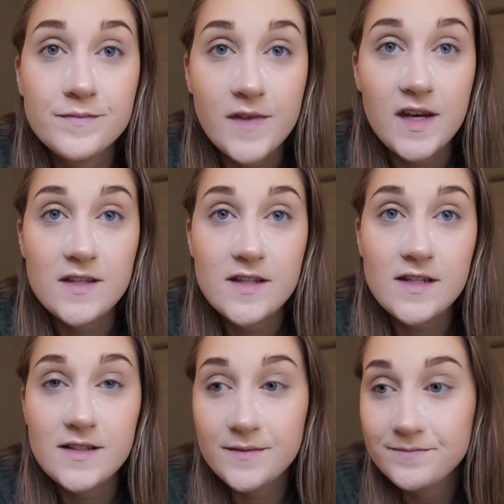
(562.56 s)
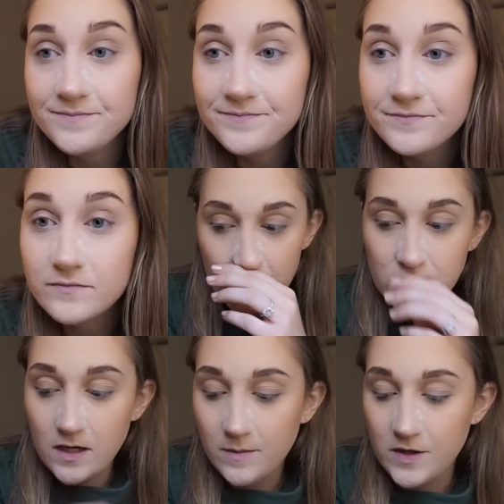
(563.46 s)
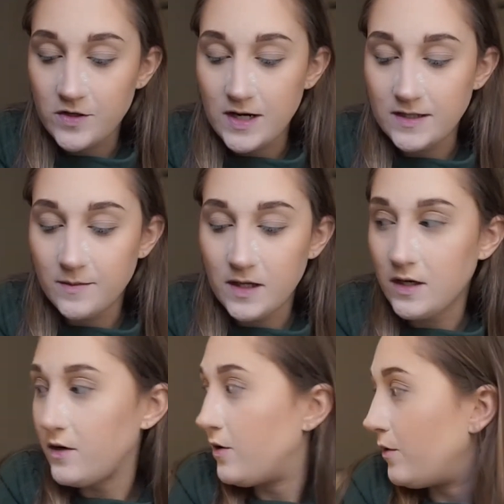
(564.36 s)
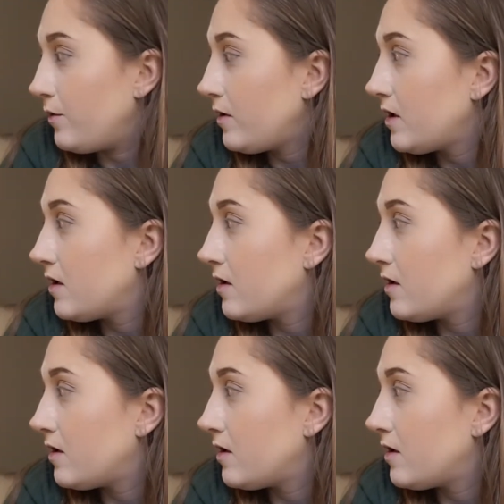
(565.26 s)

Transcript: That is it. Mascara, I'm going to try something new.